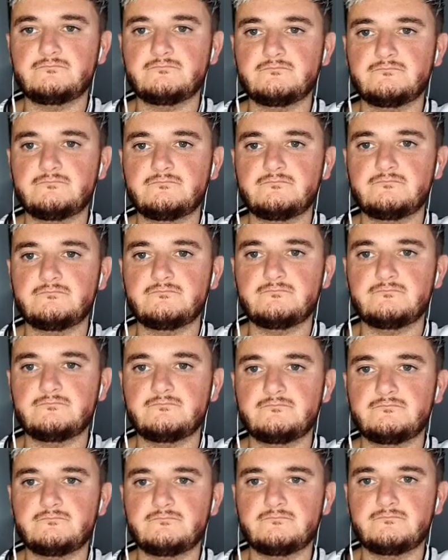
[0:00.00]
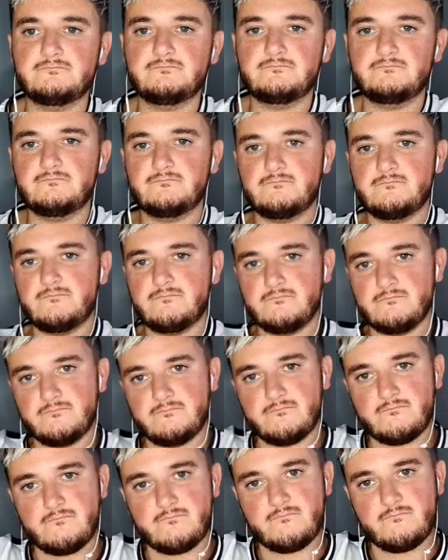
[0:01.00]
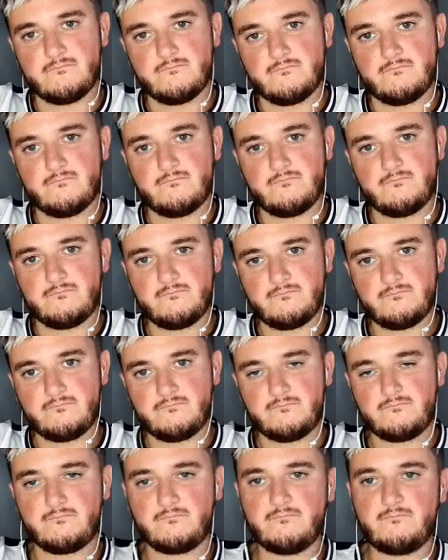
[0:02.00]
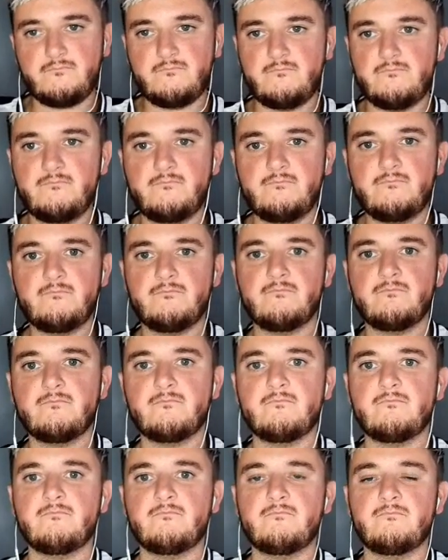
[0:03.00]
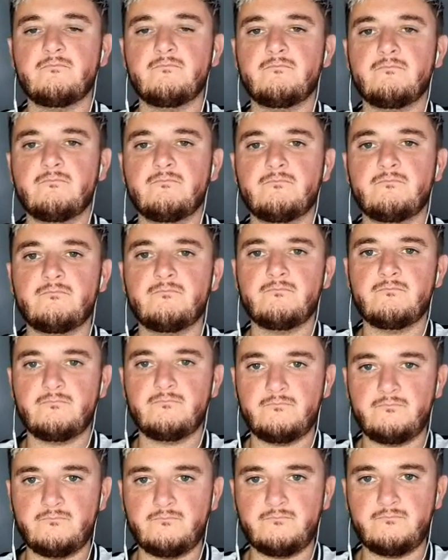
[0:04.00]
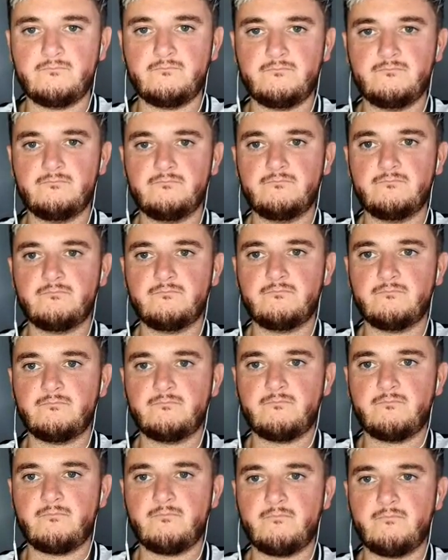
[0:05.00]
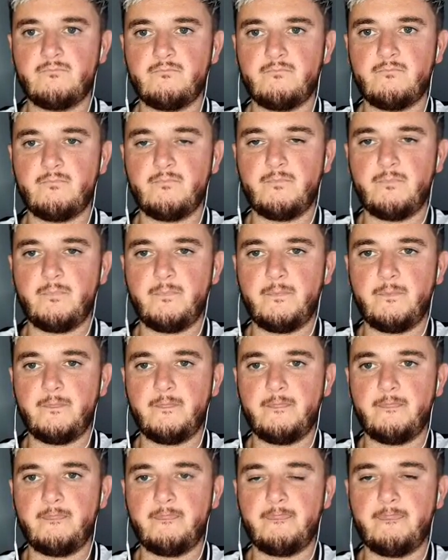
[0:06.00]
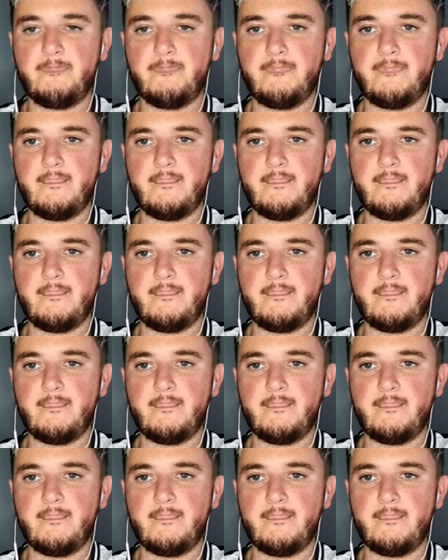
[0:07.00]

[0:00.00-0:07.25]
The person shown says nothing.